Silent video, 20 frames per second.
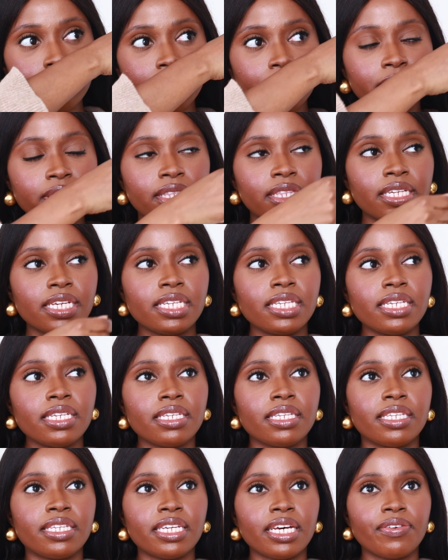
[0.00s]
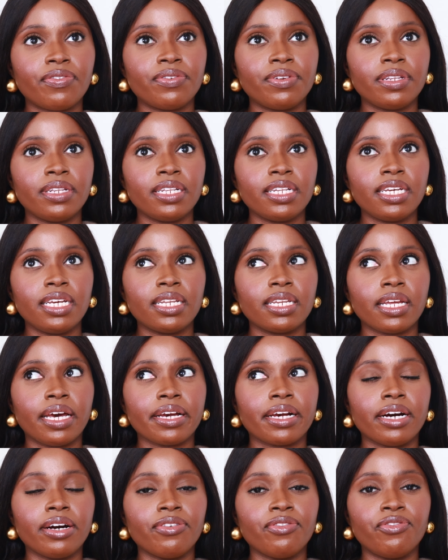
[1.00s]
but this is definitely
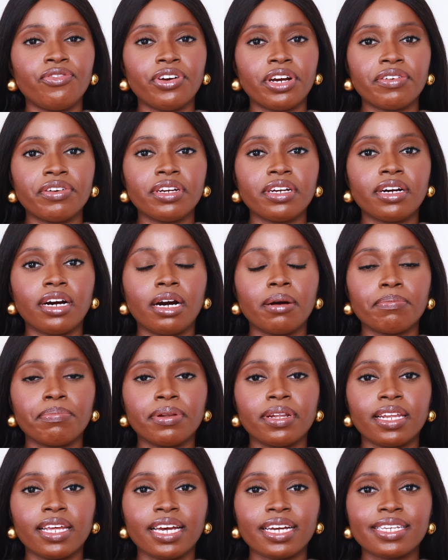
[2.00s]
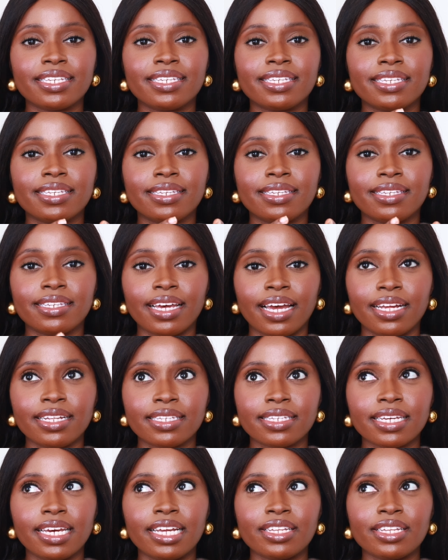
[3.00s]
like a very complex scent.